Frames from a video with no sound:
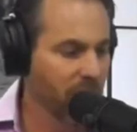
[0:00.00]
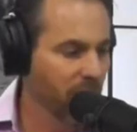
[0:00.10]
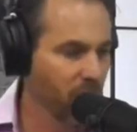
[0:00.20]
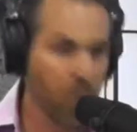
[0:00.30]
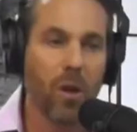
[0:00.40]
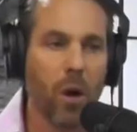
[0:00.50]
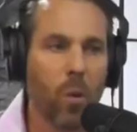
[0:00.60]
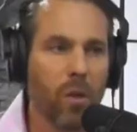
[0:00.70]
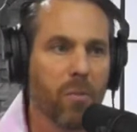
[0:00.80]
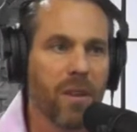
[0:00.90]
studio
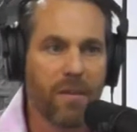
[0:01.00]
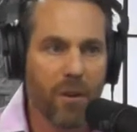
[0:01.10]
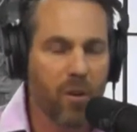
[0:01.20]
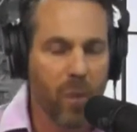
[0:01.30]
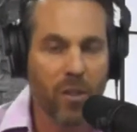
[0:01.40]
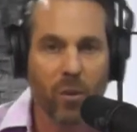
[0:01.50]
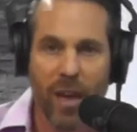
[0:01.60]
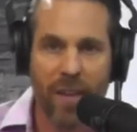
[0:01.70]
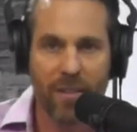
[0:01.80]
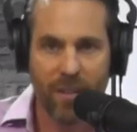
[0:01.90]
with me a very special
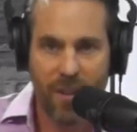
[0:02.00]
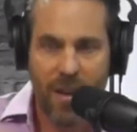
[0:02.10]
guest.